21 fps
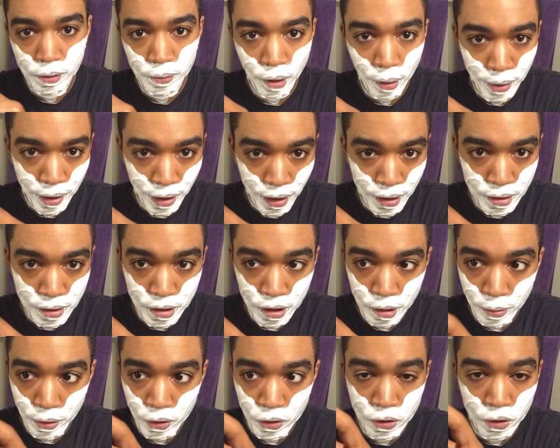probably can't see
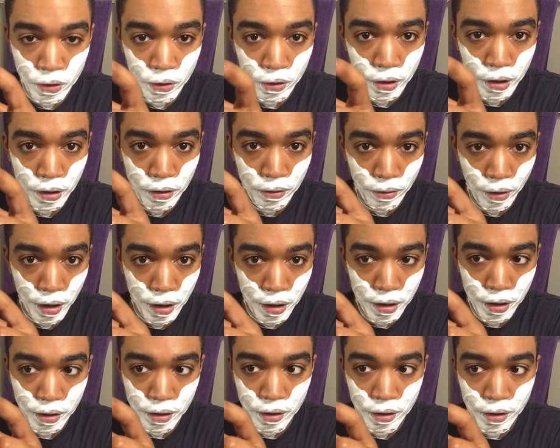it, but there's knurling right
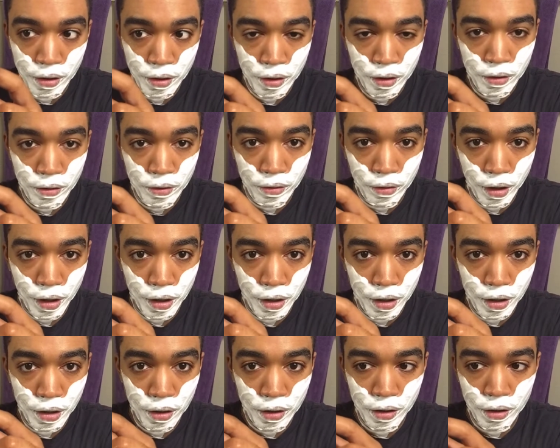here, right
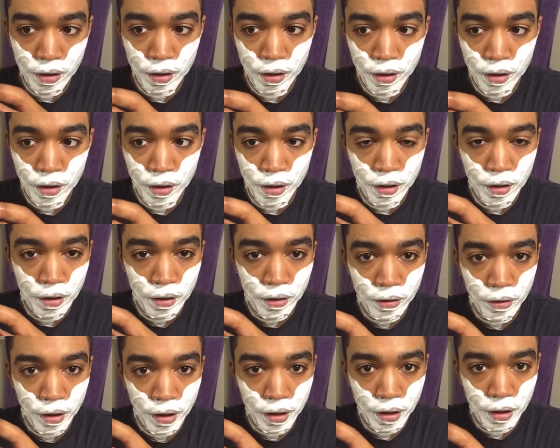here,
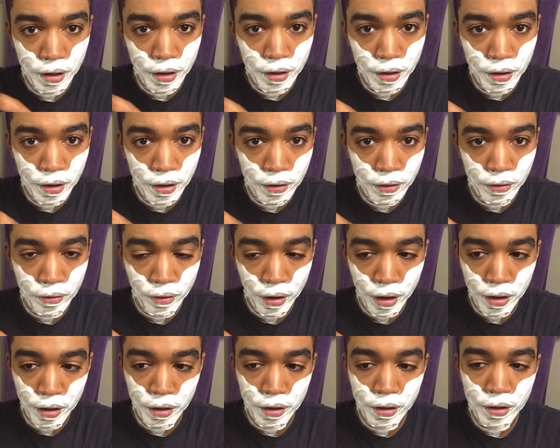right here, and then
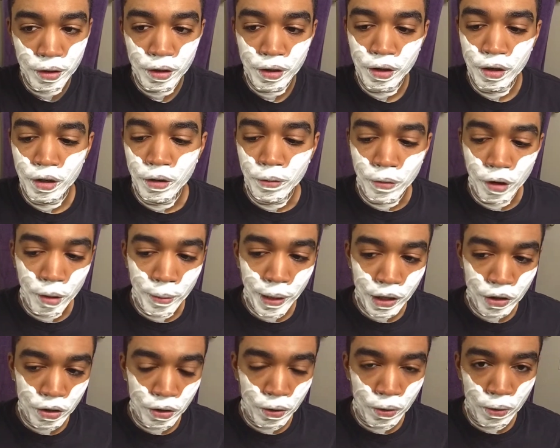right here. But I'm
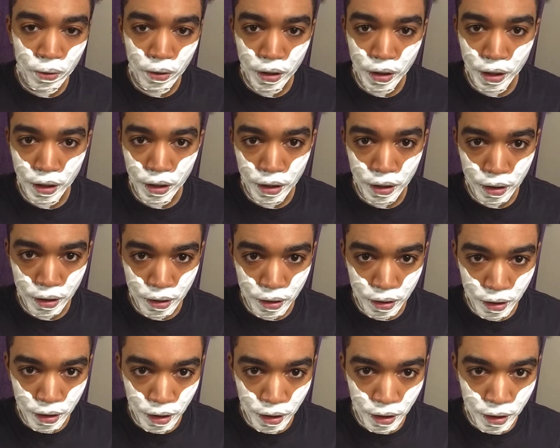actually holding it
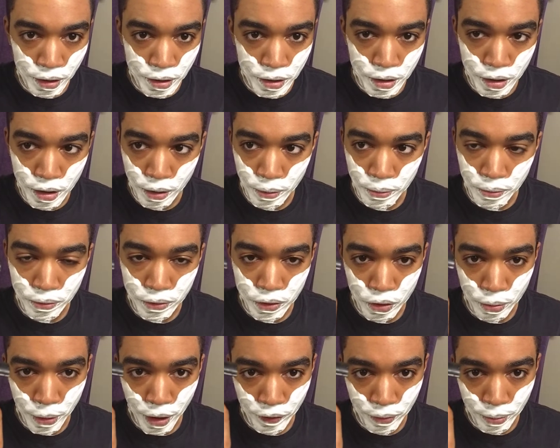in this thumb,
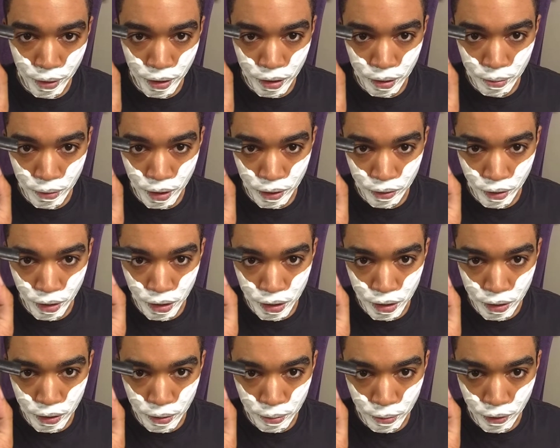so I'm having my thumb like right
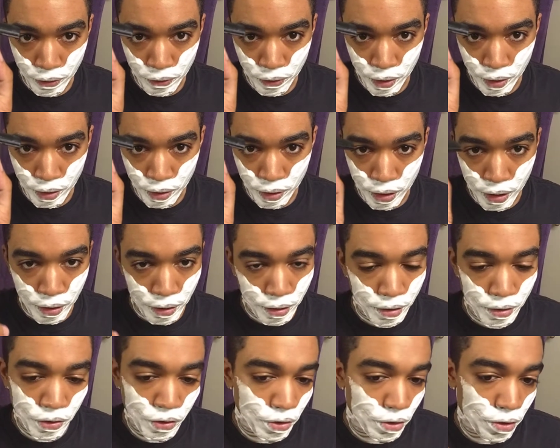here and my finger here, and
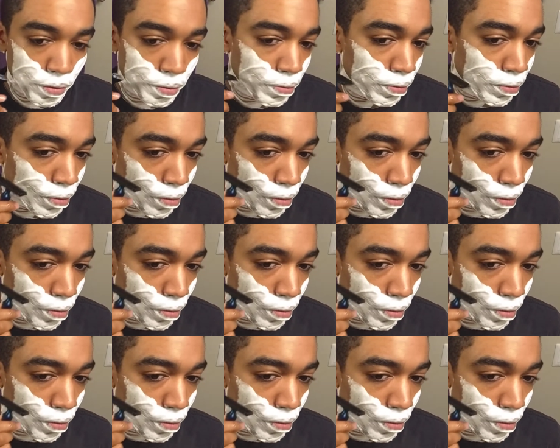it's just